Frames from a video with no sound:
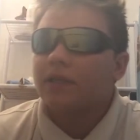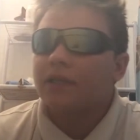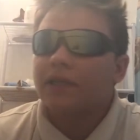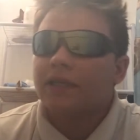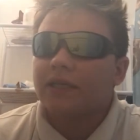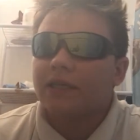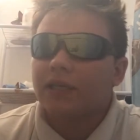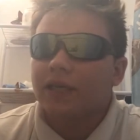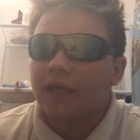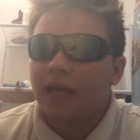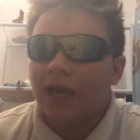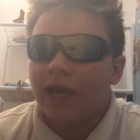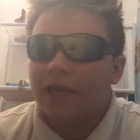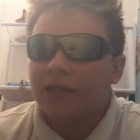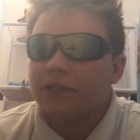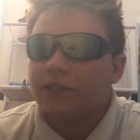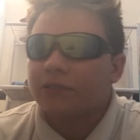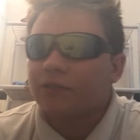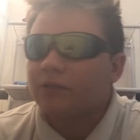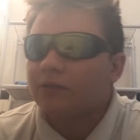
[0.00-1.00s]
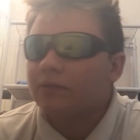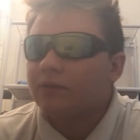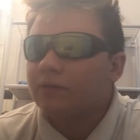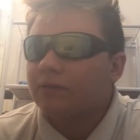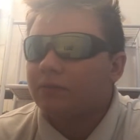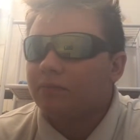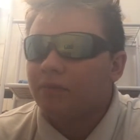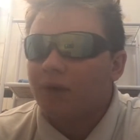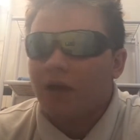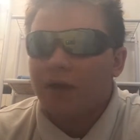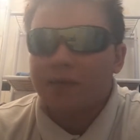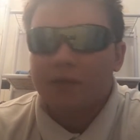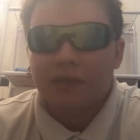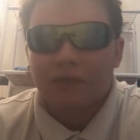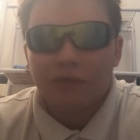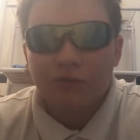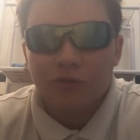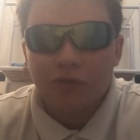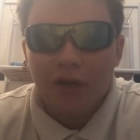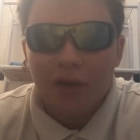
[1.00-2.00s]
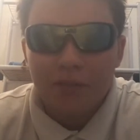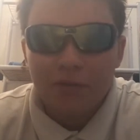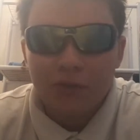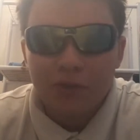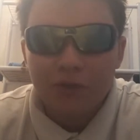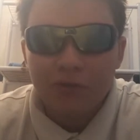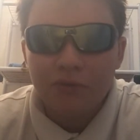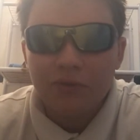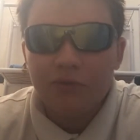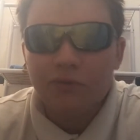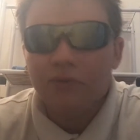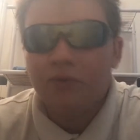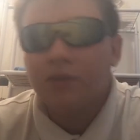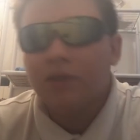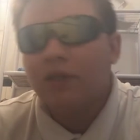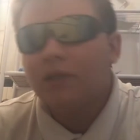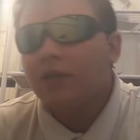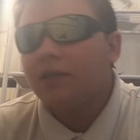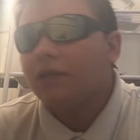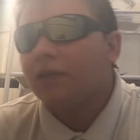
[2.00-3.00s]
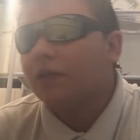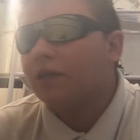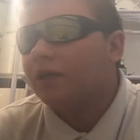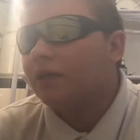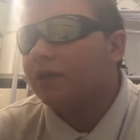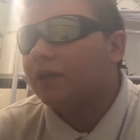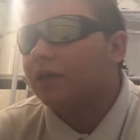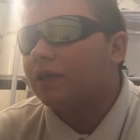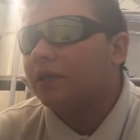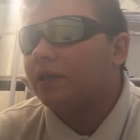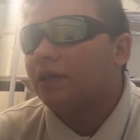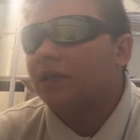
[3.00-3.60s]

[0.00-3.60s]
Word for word: King of the Castle, Bombs Have Dropped 2, uh,